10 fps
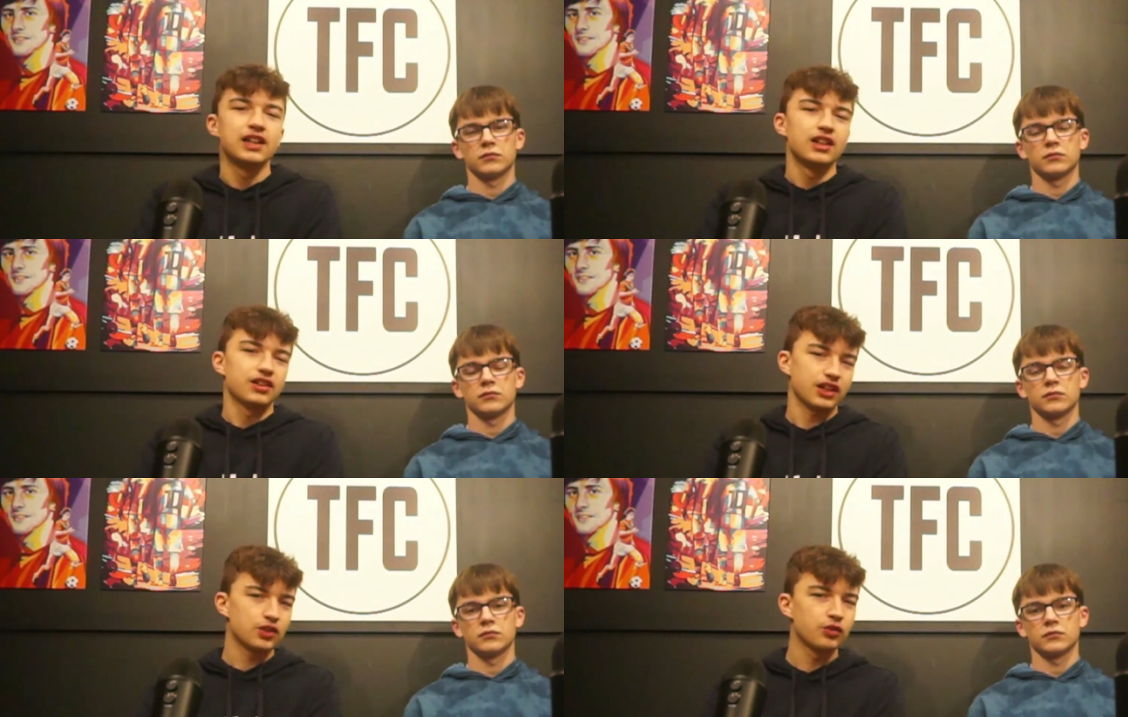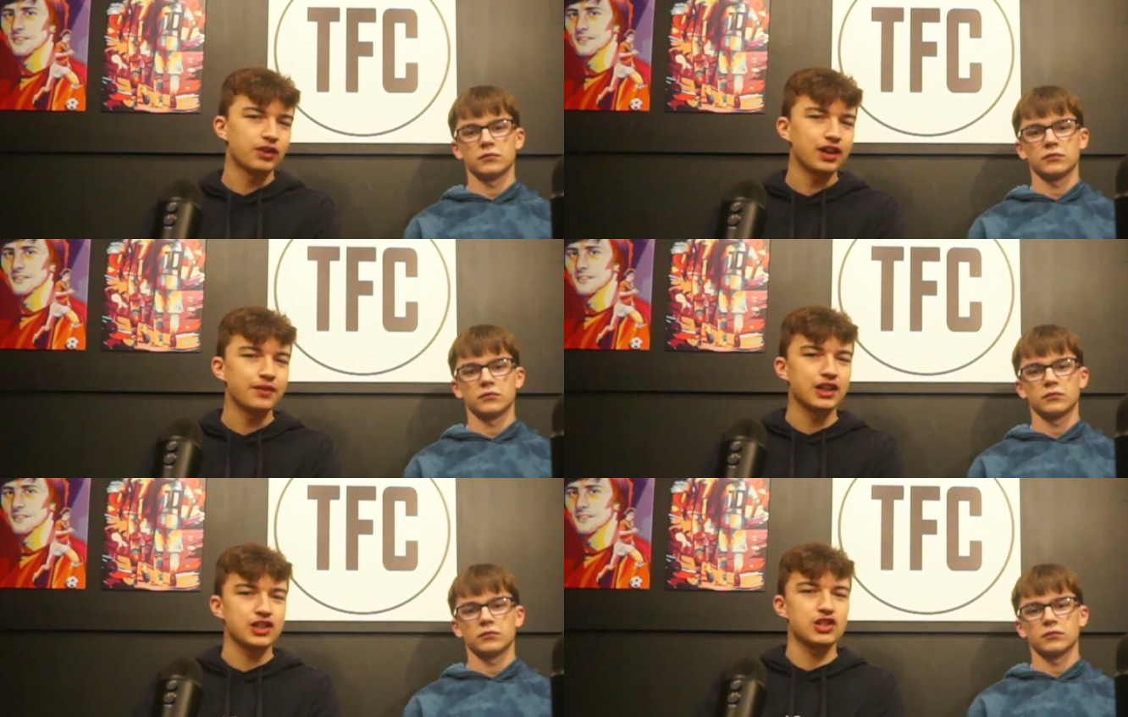Speaker 1: Thank you all very
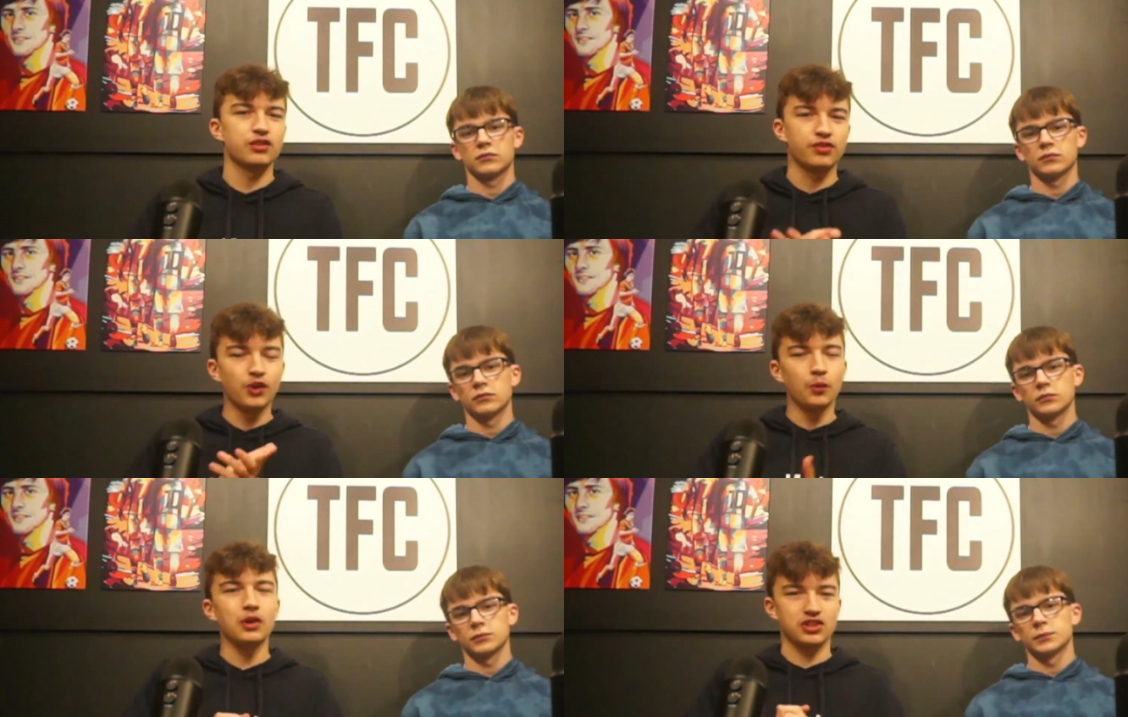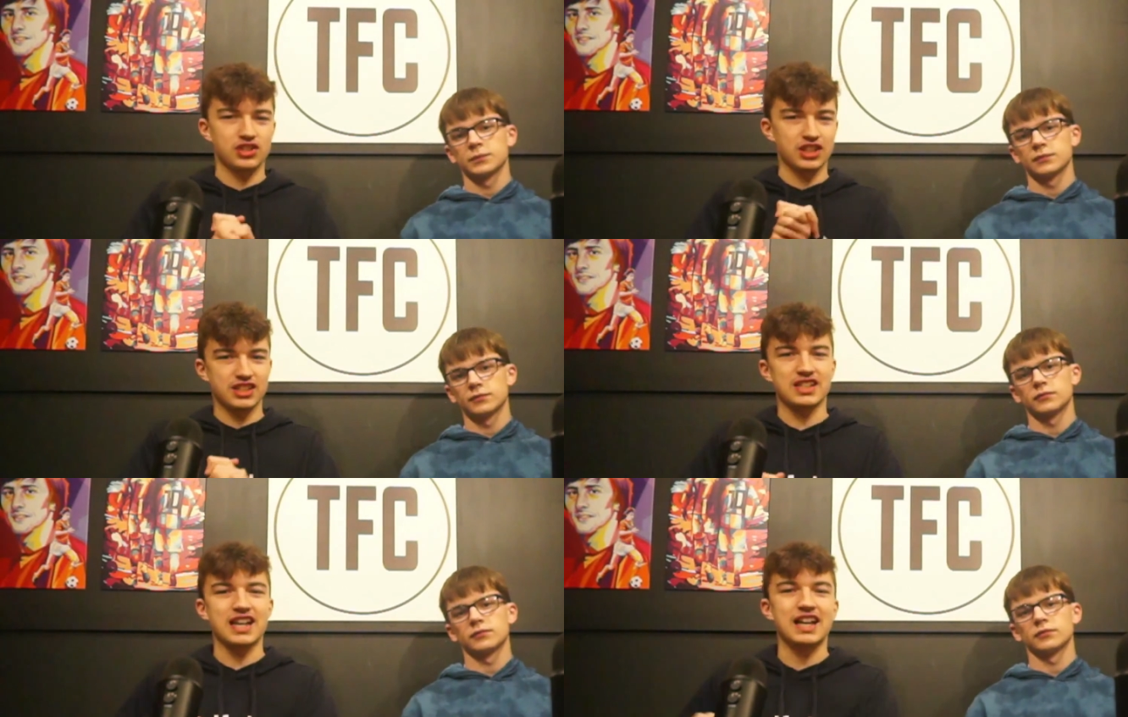much for watching
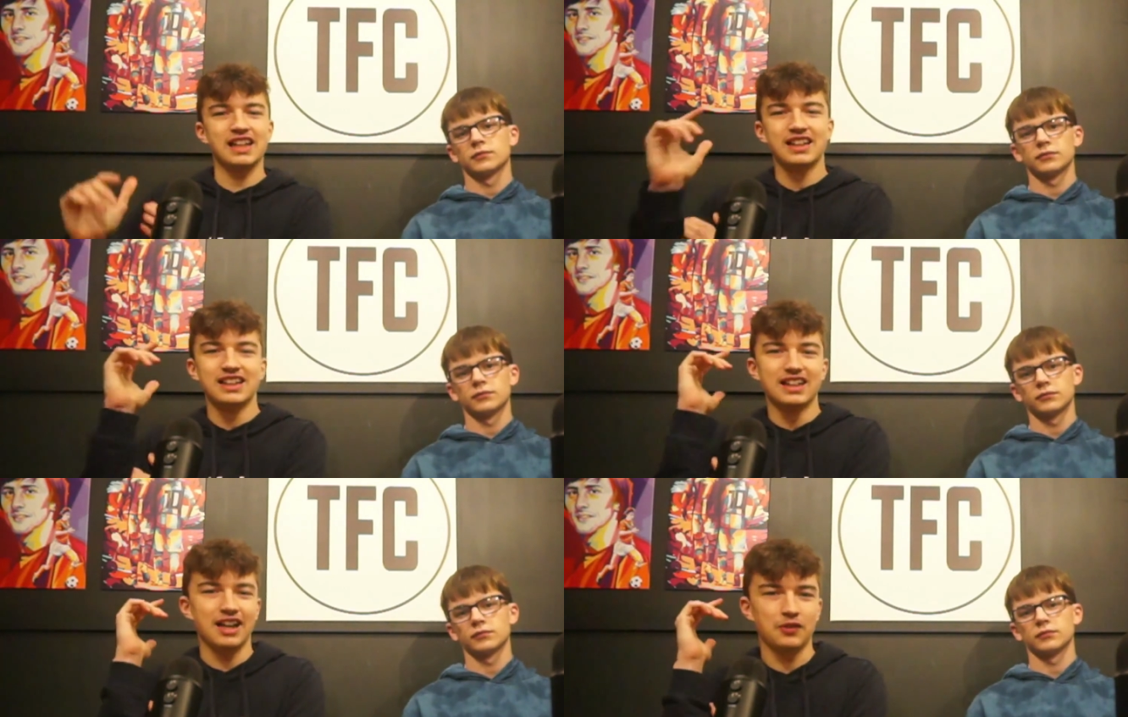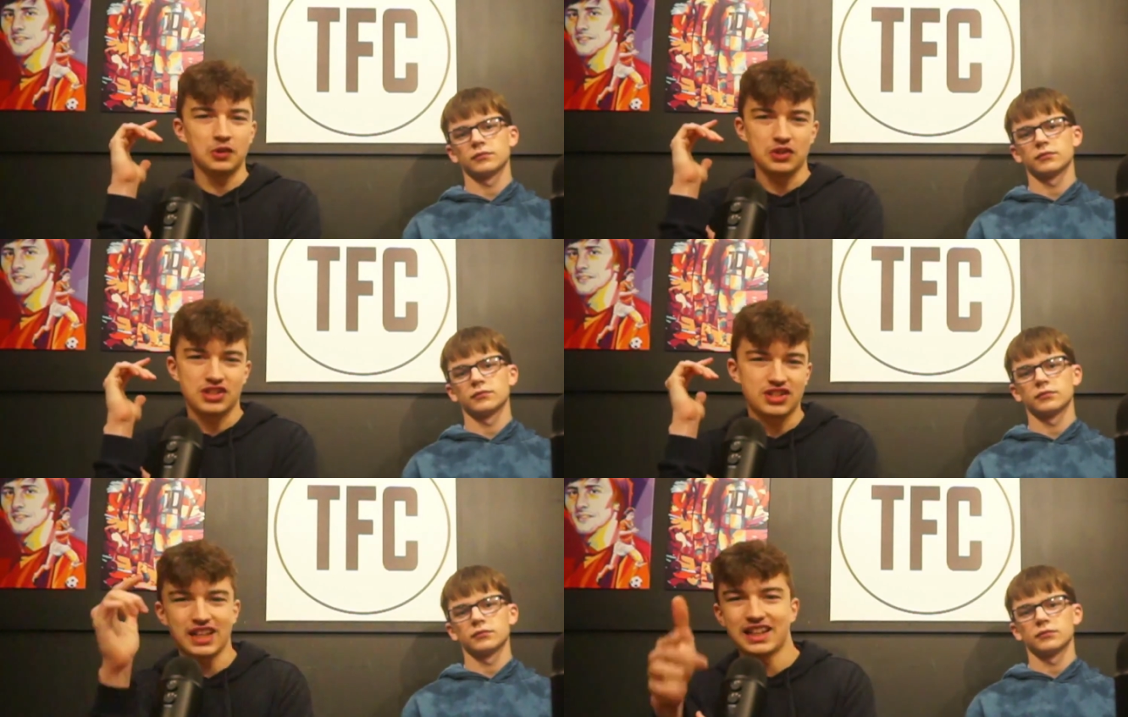today, and we'll
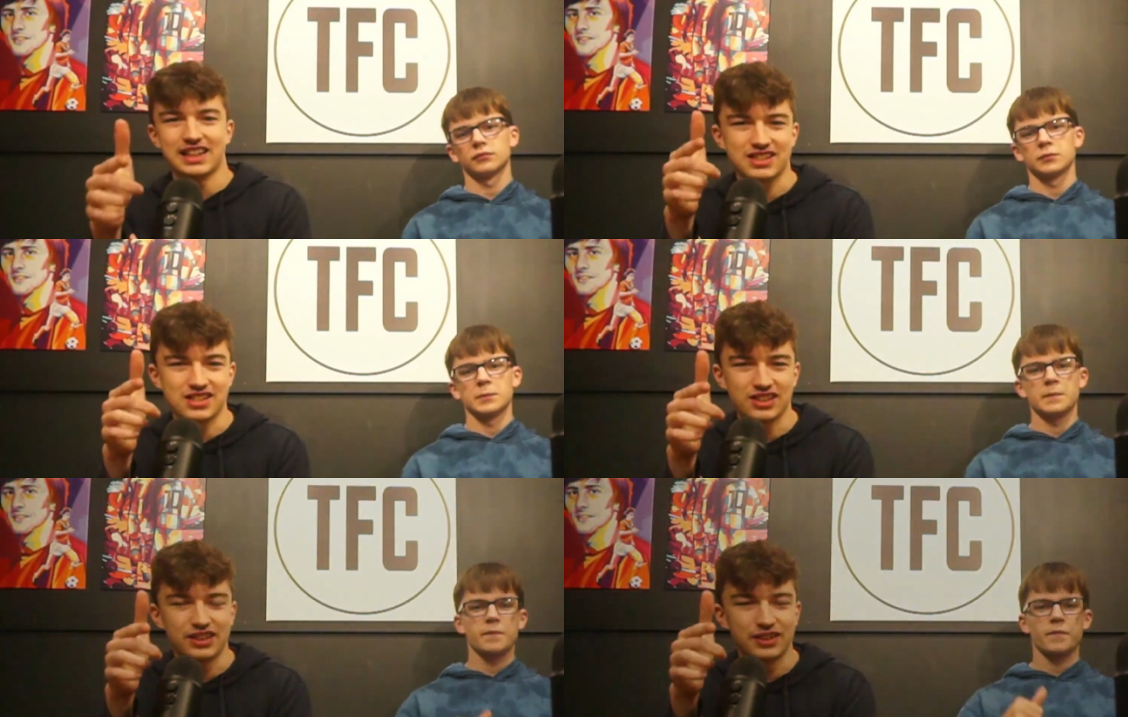see you next time.